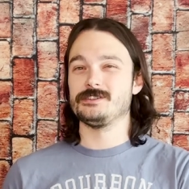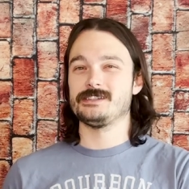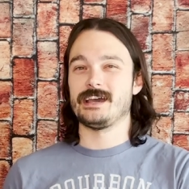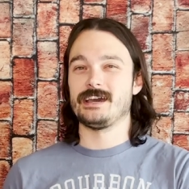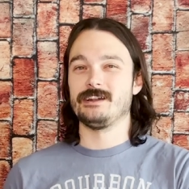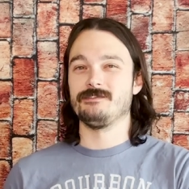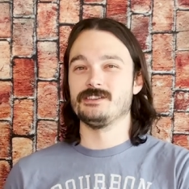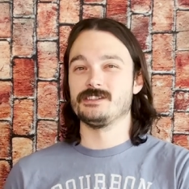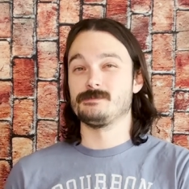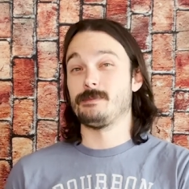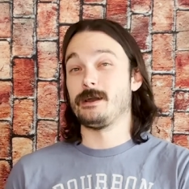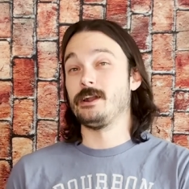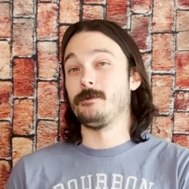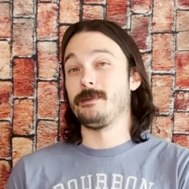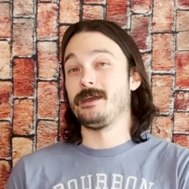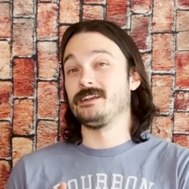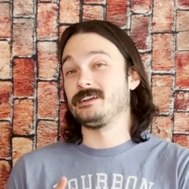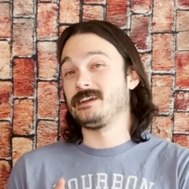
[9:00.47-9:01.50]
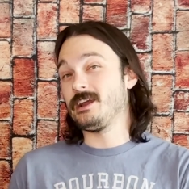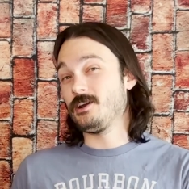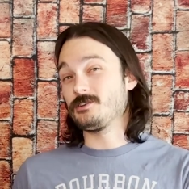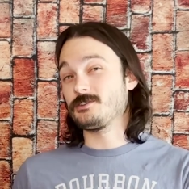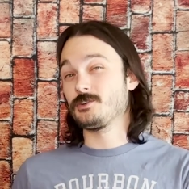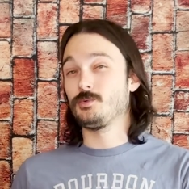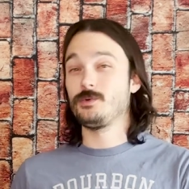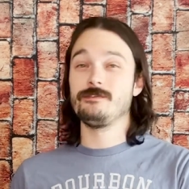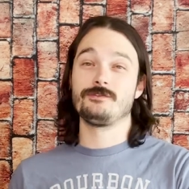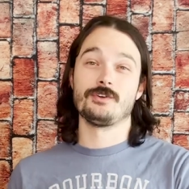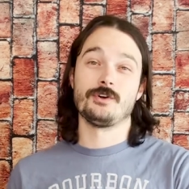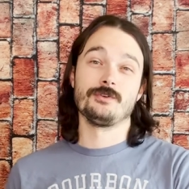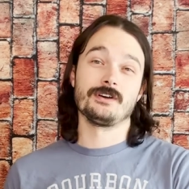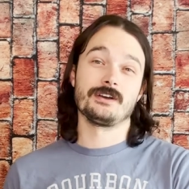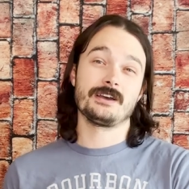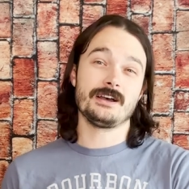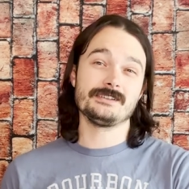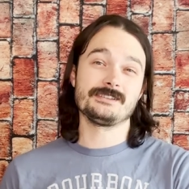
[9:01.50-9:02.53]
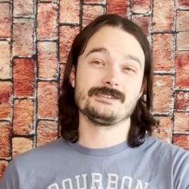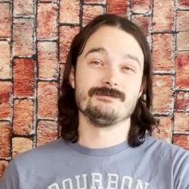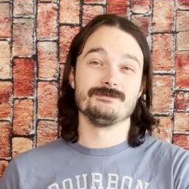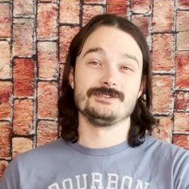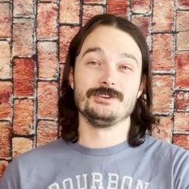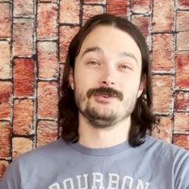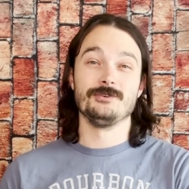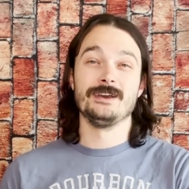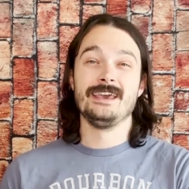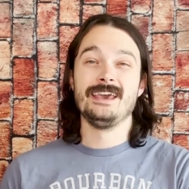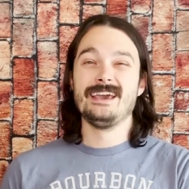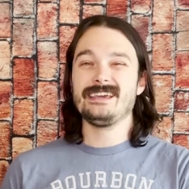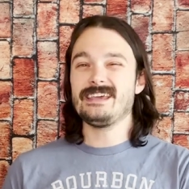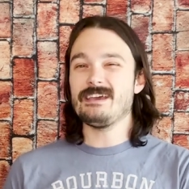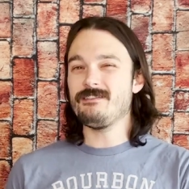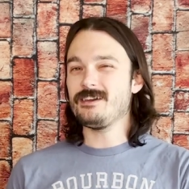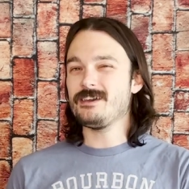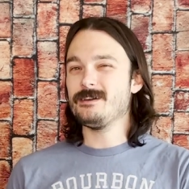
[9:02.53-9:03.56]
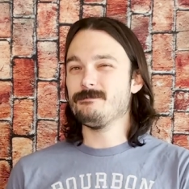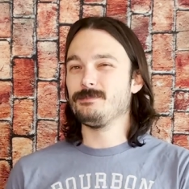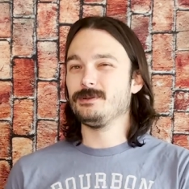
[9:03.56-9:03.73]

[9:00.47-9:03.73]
side of the Spider Man character we've grown accustomed to, giving him